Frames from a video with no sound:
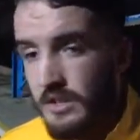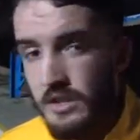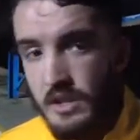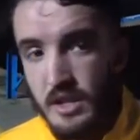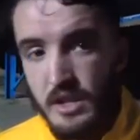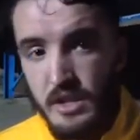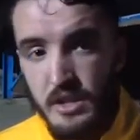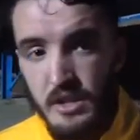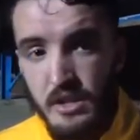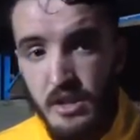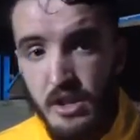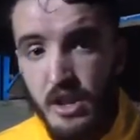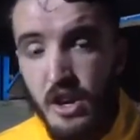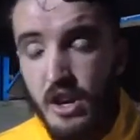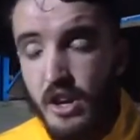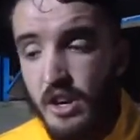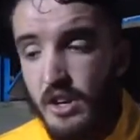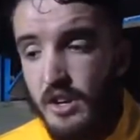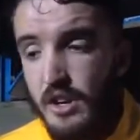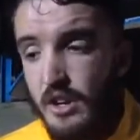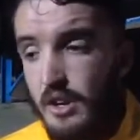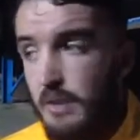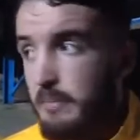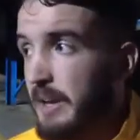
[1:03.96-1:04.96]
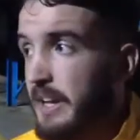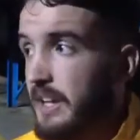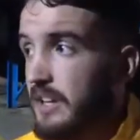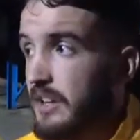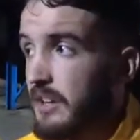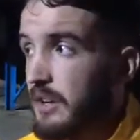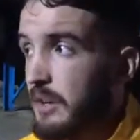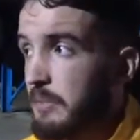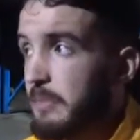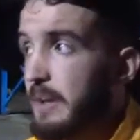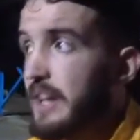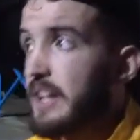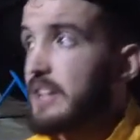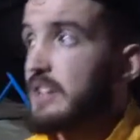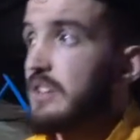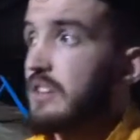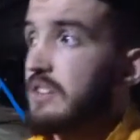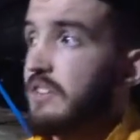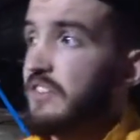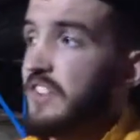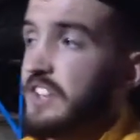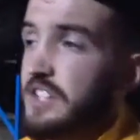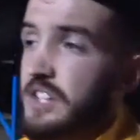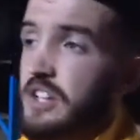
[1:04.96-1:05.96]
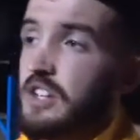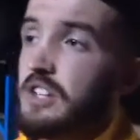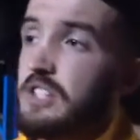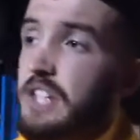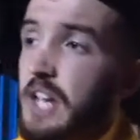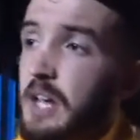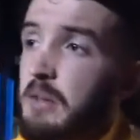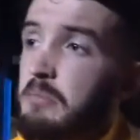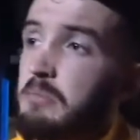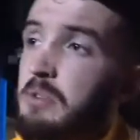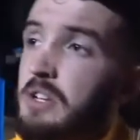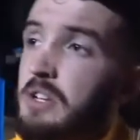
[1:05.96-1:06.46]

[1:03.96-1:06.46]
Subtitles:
No, they're a big physical team,